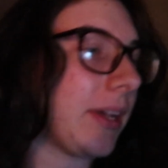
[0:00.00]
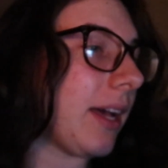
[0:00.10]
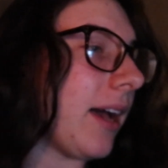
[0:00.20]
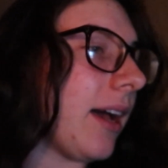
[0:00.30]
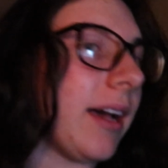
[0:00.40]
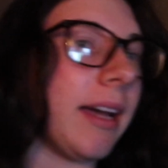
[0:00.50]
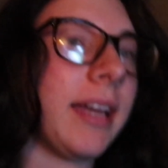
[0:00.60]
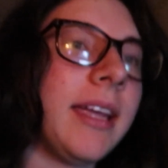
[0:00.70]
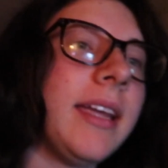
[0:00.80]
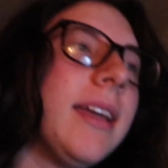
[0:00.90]

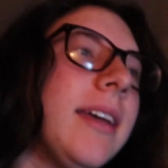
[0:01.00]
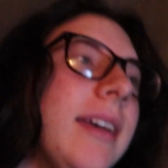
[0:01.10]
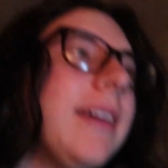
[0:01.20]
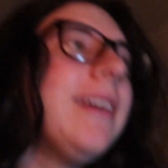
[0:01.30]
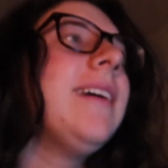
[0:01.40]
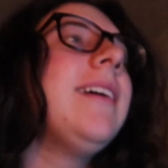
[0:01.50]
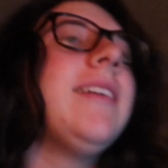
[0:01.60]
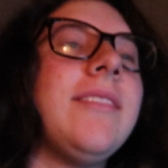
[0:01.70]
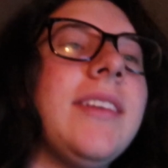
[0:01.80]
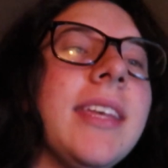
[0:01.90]
I
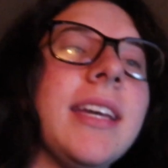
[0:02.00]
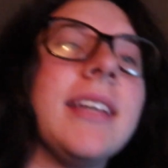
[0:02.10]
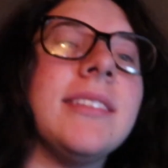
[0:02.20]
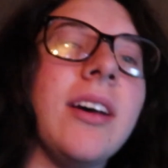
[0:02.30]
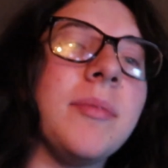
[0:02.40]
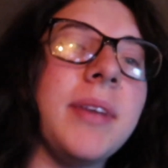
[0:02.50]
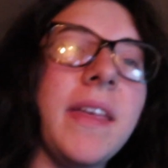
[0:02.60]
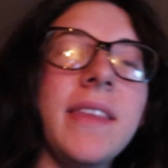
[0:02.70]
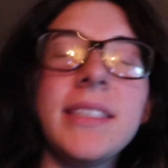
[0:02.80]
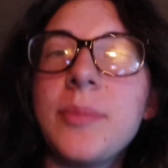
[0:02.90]
feel like a zombie
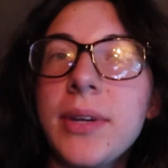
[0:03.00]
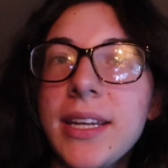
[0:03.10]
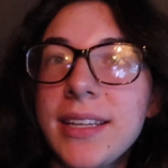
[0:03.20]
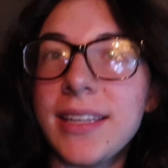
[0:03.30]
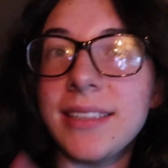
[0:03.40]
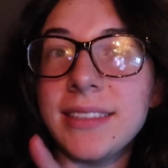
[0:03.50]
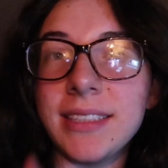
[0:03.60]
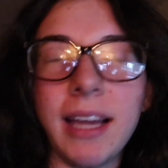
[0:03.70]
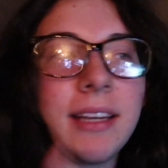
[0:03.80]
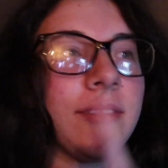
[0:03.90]
at this point. It's
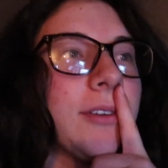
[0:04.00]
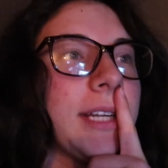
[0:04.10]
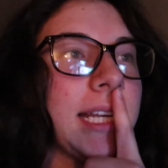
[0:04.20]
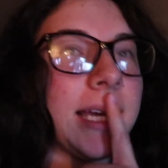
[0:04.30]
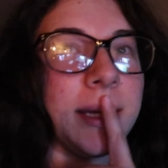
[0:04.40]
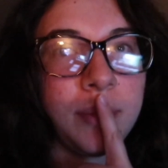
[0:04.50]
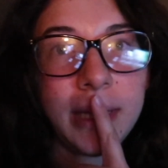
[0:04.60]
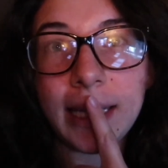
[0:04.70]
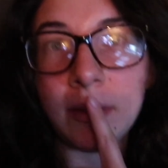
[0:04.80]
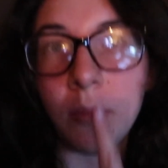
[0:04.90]
9:49
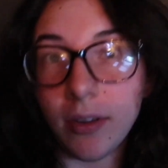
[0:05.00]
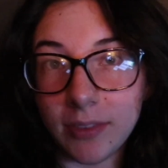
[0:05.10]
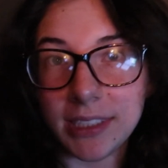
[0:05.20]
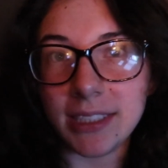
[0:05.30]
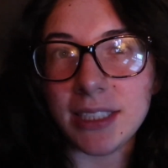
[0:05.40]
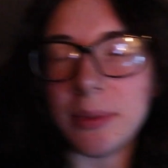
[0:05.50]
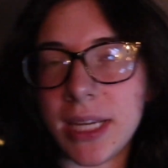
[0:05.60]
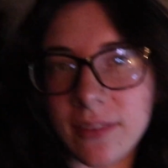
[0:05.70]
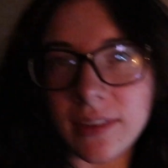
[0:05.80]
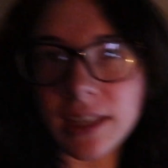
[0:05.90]
p.m. Obviously we have the